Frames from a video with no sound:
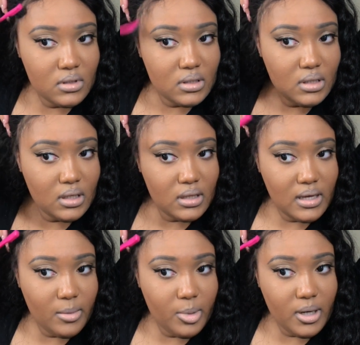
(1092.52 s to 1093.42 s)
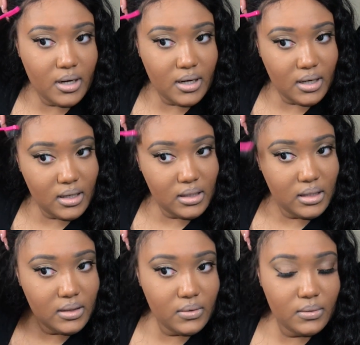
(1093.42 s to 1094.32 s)
Just get that part a
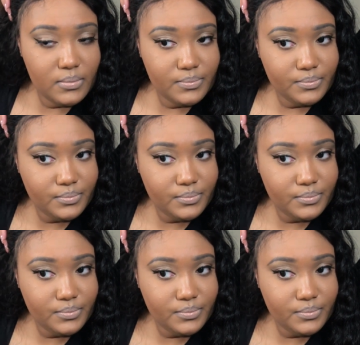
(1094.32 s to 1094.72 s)
little,